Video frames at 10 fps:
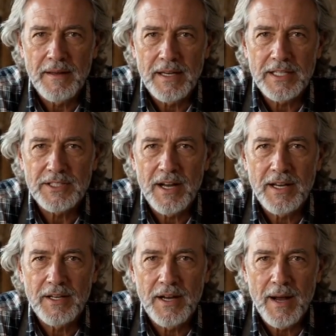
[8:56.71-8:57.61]
It is
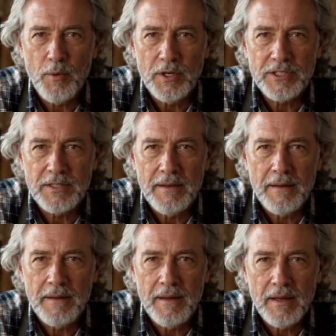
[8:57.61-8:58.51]
not glamorous.
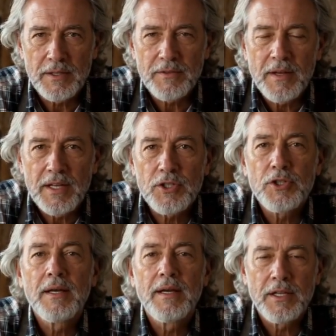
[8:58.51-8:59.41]
The
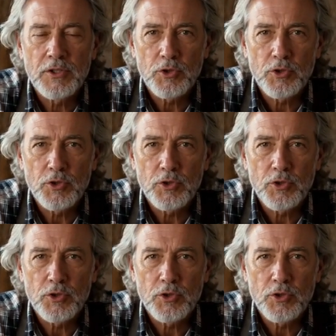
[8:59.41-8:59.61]
finish is